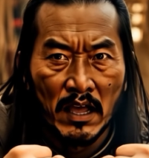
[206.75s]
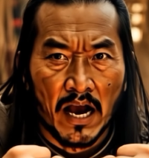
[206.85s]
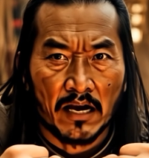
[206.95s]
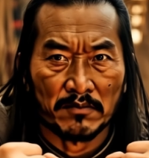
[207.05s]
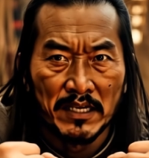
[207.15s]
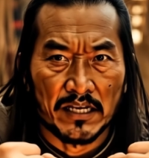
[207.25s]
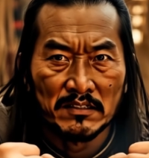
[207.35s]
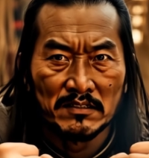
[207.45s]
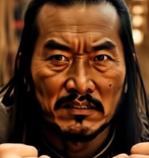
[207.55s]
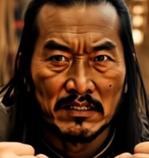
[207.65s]
I began
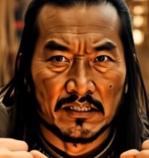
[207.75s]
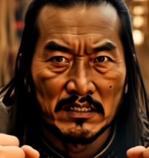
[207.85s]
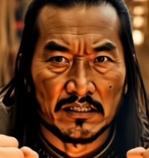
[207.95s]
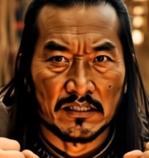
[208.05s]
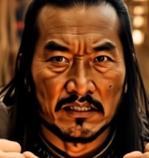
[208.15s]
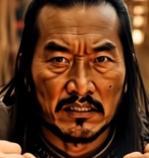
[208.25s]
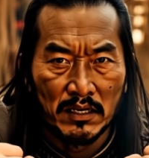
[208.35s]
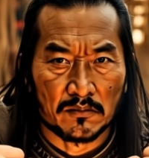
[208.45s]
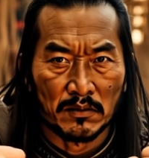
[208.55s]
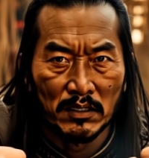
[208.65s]
to see
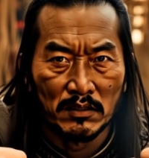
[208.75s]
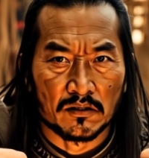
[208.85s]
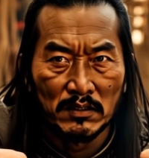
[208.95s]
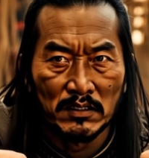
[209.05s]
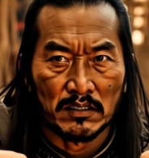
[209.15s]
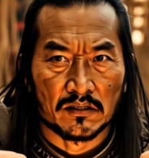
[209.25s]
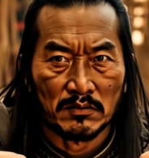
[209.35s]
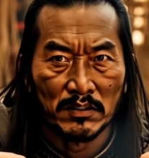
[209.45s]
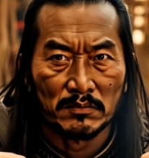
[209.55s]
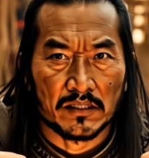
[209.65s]
that our brotherhood
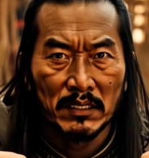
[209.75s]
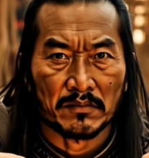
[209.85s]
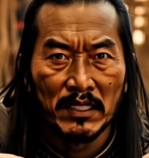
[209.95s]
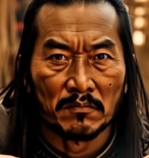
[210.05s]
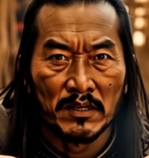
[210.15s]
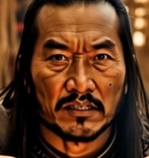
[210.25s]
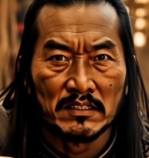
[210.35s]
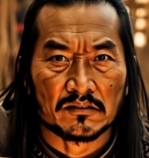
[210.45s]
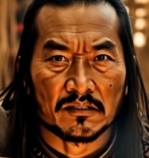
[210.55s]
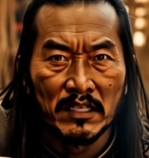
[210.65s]
was becoming a
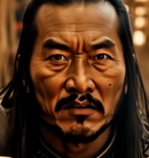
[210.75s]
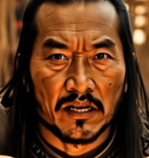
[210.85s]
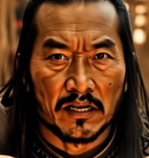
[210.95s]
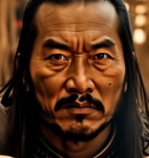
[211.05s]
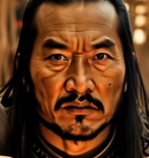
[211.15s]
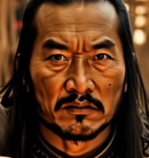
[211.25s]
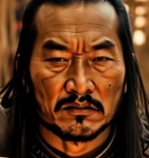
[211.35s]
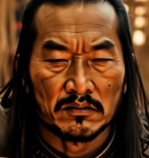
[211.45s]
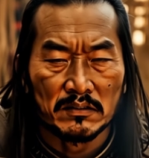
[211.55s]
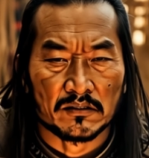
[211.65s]
weakness that our enemies
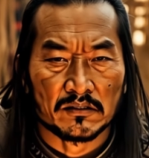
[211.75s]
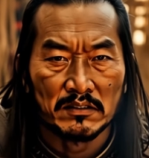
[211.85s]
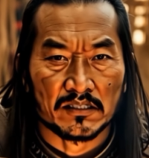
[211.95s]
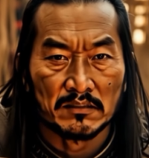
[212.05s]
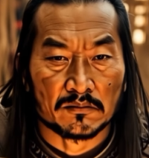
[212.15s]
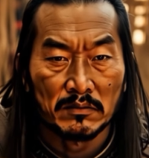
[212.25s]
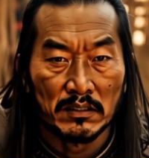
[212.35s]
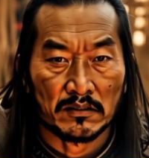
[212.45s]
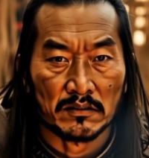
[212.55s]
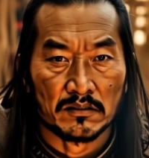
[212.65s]
could exploit.